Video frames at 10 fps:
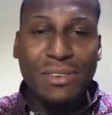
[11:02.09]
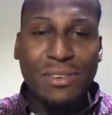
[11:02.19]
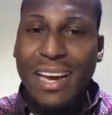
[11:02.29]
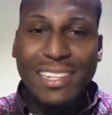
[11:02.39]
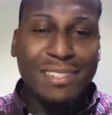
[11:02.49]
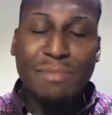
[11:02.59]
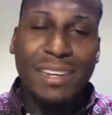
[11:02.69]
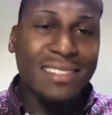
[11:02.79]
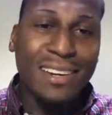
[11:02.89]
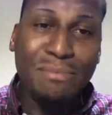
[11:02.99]
you, guys just made a
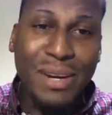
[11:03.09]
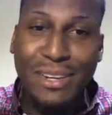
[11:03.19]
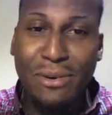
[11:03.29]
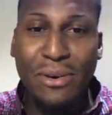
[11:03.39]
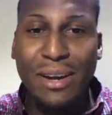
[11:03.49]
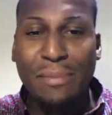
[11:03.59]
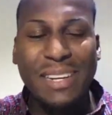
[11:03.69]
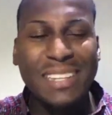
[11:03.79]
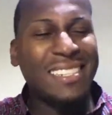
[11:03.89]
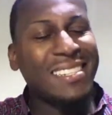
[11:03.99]
ton of money growing up, and
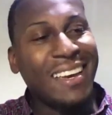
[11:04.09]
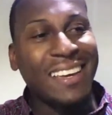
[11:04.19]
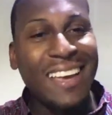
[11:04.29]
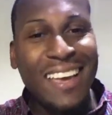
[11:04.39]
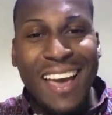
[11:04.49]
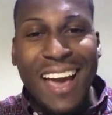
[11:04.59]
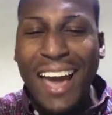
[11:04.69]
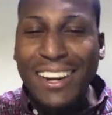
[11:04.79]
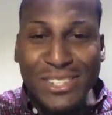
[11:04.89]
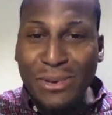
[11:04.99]
it's just like, how did you